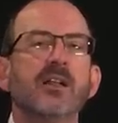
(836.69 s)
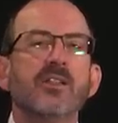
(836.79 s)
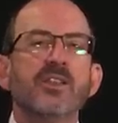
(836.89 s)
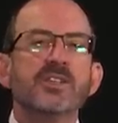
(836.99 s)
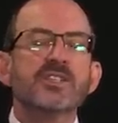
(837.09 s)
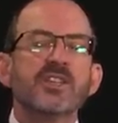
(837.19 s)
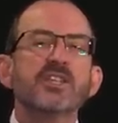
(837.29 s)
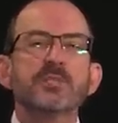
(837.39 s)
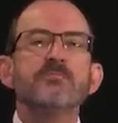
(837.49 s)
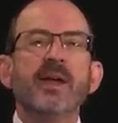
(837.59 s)
this,
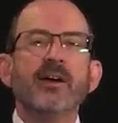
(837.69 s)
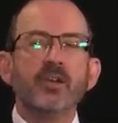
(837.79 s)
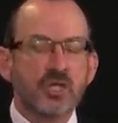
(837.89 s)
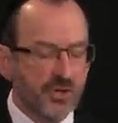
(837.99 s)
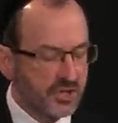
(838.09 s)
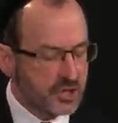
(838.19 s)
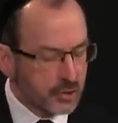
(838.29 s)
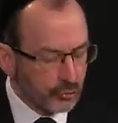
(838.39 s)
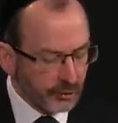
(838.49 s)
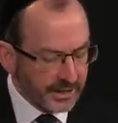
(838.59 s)
this marriage, this
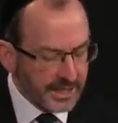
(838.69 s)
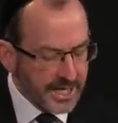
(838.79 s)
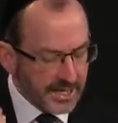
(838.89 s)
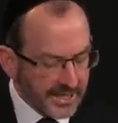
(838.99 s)
treaty.